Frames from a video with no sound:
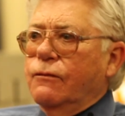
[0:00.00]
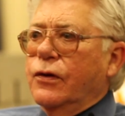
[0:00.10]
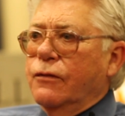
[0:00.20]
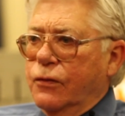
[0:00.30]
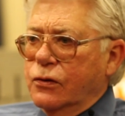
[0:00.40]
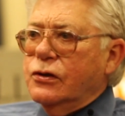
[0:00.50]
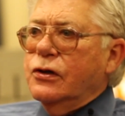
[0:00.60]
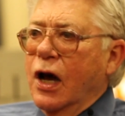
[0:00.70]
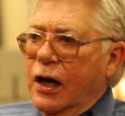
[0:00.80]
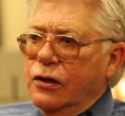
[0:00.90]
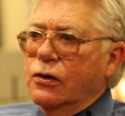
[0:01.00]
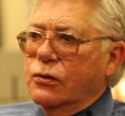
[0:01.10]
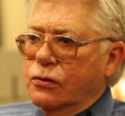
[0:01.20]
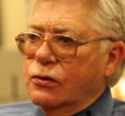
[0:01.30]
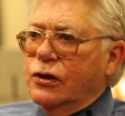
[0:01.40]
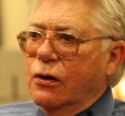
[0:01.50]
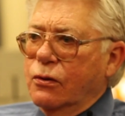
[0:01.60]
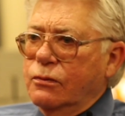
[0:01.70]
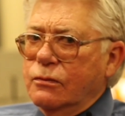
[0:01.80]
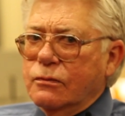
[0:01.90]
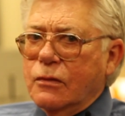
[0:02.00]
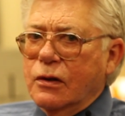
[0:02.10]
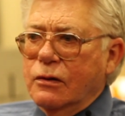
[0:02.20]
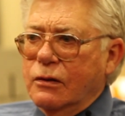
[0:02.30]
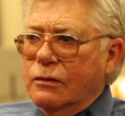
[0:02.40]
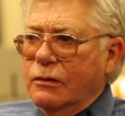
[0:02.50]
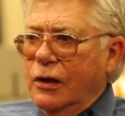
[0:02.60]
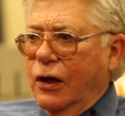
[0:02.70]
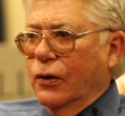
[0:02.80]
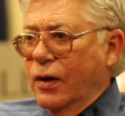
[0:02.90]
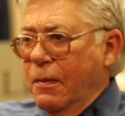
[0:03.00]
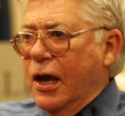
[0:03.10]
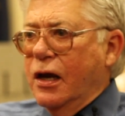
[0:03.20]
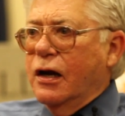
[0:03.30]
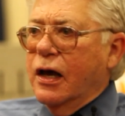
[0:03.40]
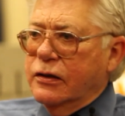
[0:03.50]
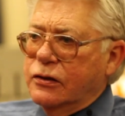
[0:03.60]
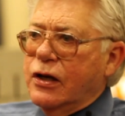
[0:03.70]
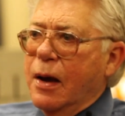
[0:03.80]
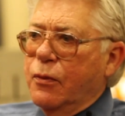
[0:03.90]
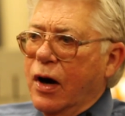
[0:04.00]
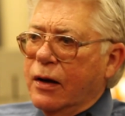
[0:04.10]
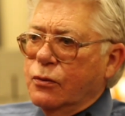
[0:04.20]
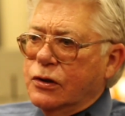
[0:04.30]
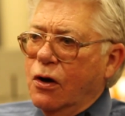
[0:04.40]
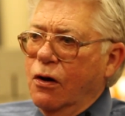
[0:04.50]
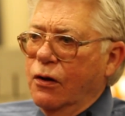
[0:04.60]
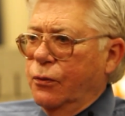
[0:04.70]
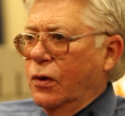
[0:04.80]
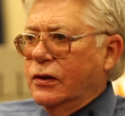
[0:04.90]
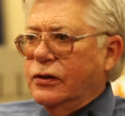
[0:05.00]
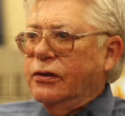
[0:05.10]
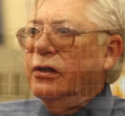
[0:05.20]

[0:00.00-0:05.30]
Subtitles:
For the first 9 years or so, Gary Main, as Tamarack was called, was